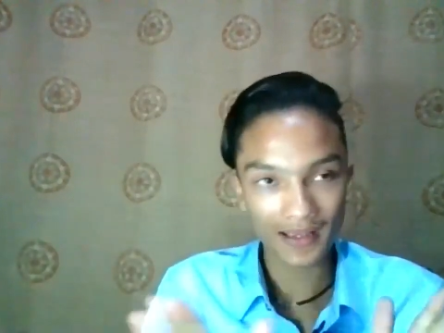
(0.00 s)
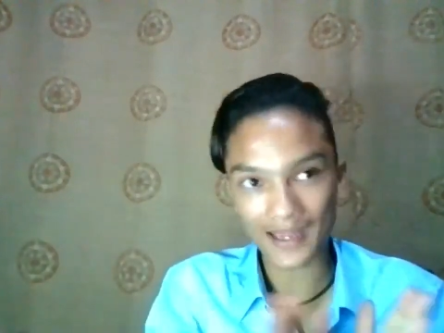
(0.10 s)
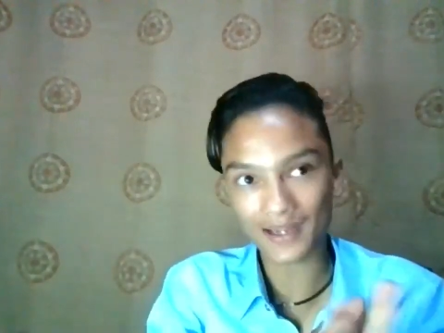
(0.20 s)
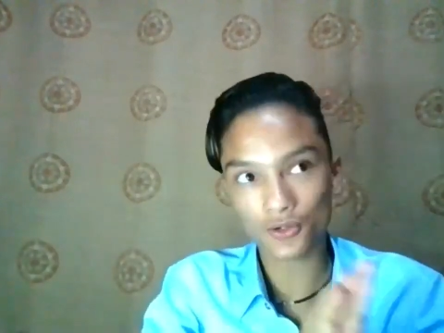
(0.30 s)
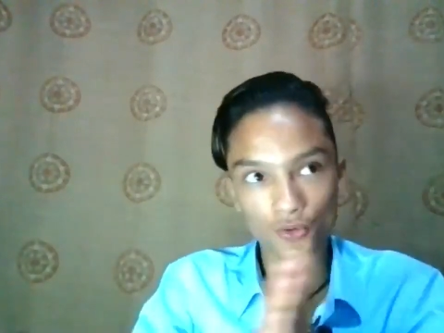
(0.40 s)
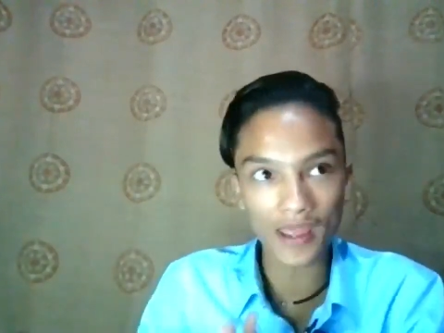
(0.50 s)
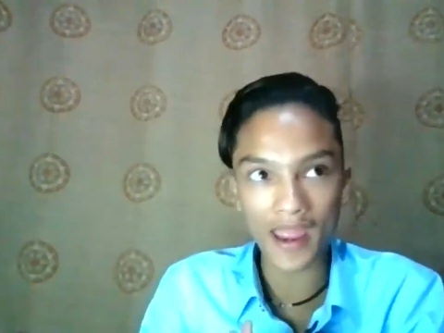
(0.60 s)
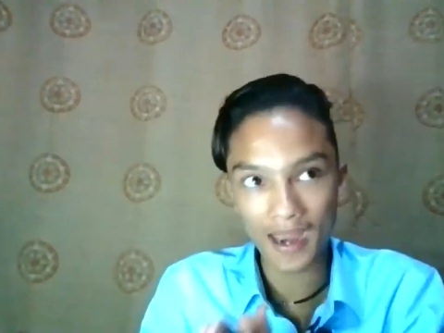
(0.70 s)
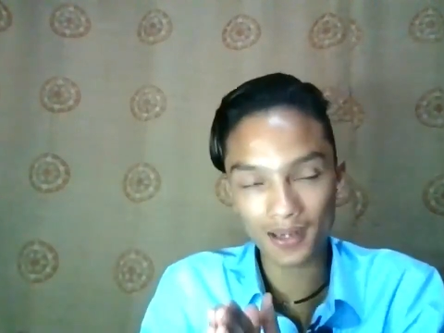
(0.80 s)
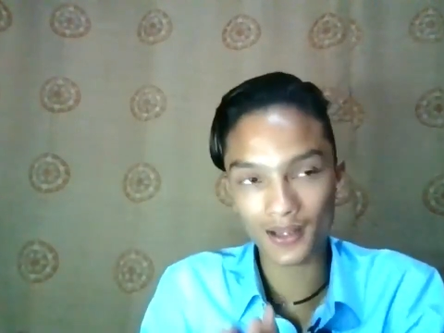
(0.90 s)
get to
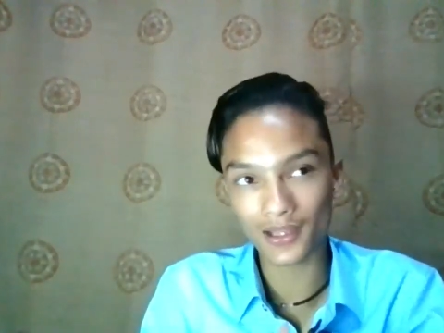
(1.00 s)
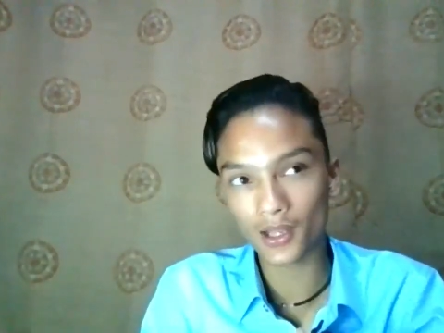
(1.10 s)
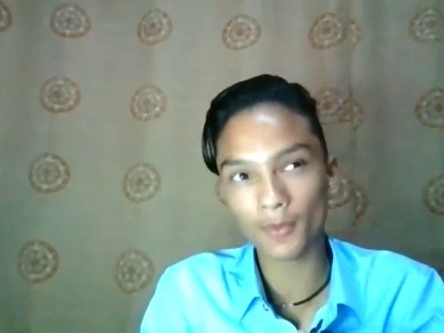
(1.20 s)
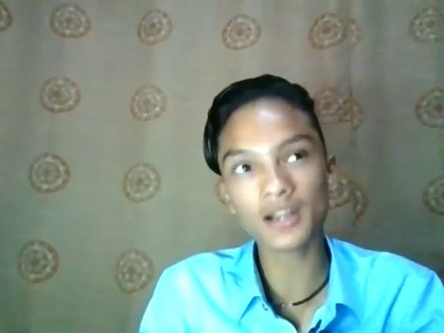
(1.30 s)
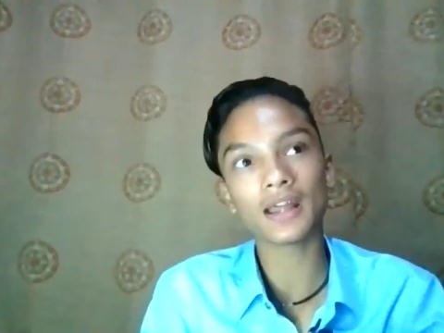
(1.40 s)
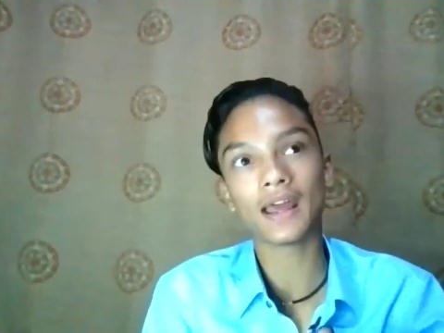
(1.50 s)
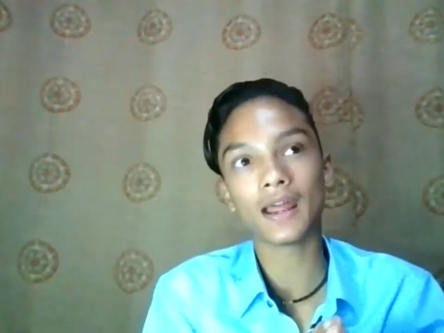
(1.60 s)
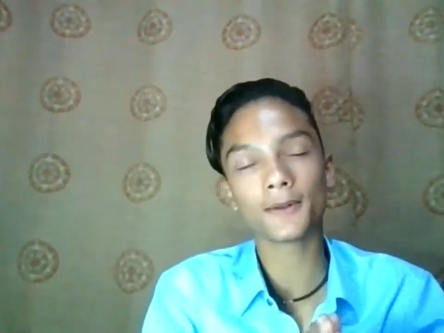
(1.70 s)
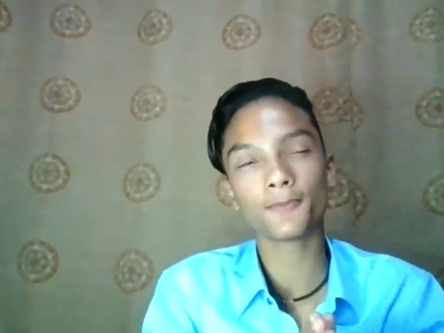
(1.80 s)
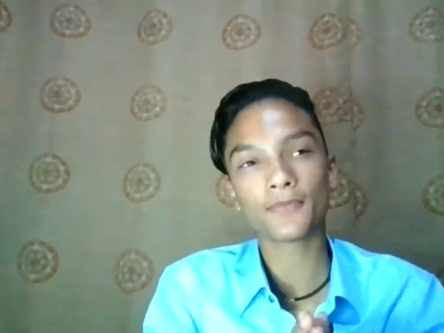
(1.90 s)
the end a little bit,
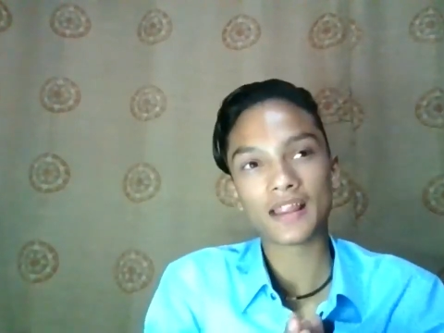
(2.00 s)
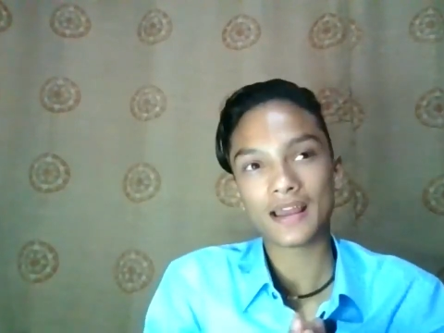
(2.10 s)
and